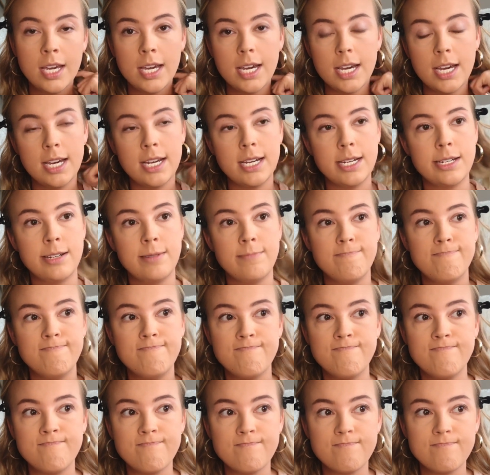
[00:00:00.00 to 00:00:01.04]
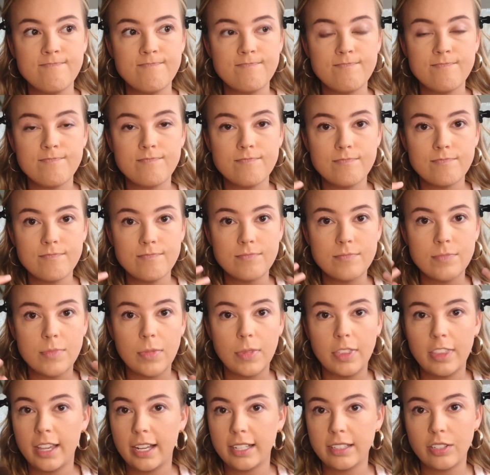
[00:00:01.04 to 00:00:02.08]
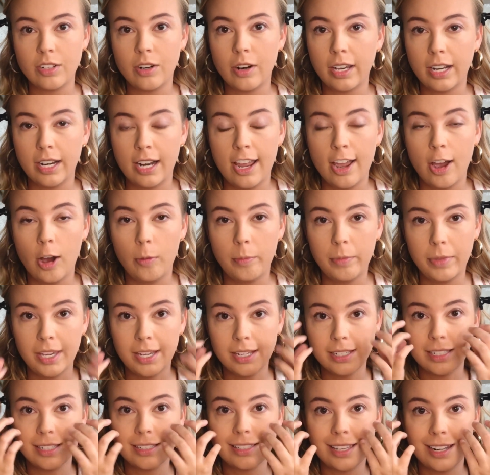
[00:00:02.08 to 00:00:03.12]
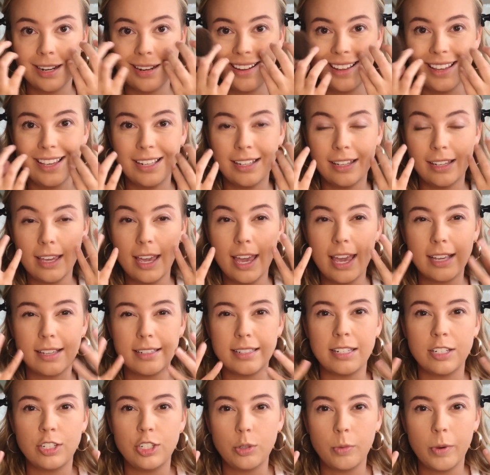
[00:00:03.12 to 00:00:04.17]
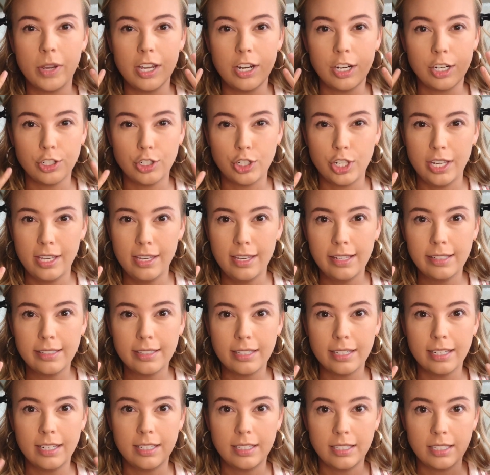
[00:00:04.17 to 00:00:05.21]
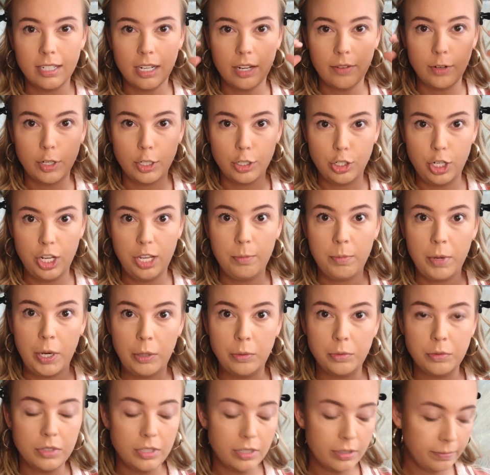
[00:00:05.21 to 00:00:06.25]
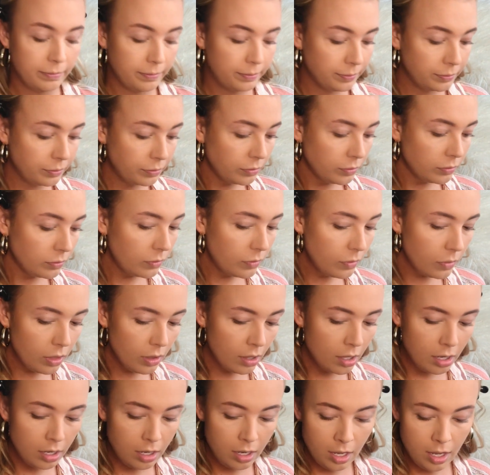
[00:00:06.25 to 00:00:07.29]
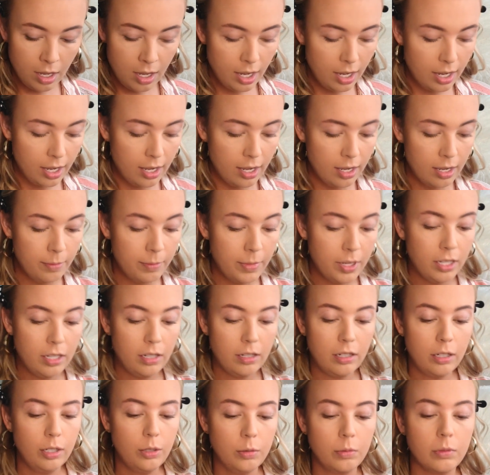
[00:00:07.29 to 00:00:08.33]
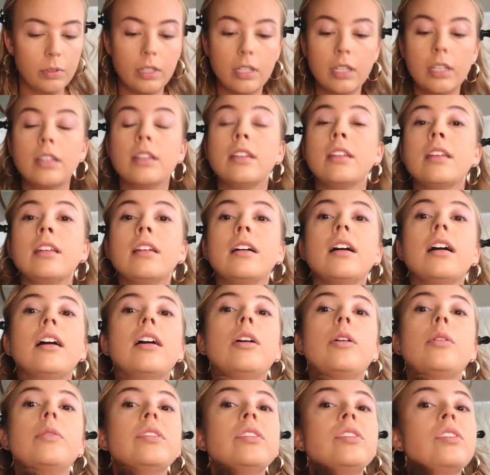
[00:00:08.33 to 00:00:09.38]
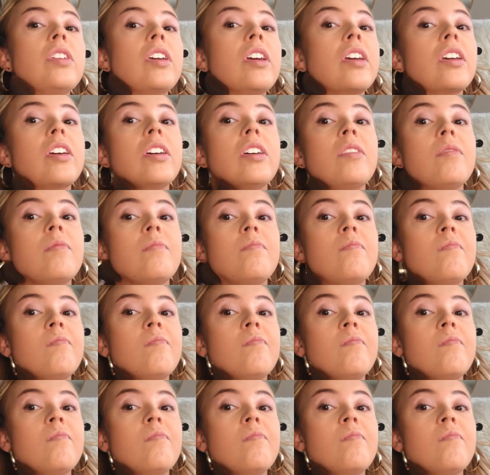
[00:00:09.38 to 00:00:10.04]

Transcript: that's not gonna help, because it's gonna accentuate your cheeks instead of your cheekbones. Oh, and then I always take it